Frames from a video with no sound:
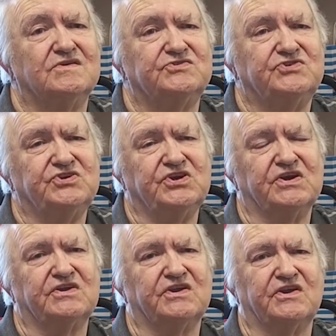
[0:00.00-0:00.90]
she
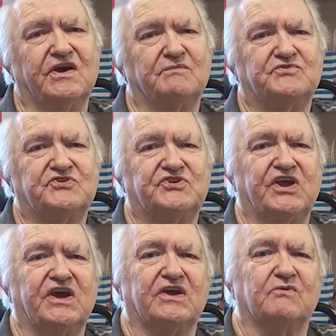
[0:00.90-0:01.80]
ended up
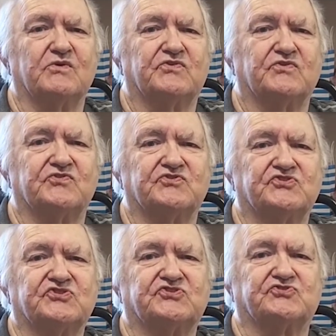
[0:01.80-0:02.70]
staying with her
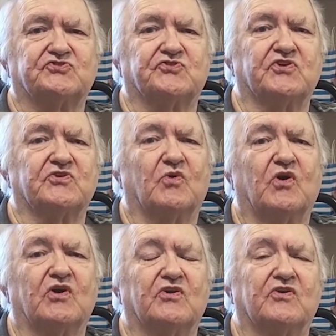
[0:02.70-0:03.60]
sister in
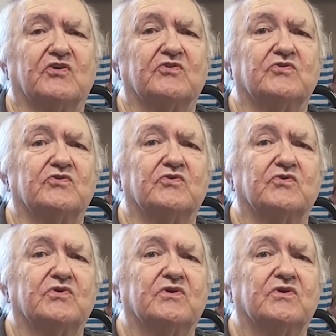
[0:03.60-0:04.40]
Waterloo.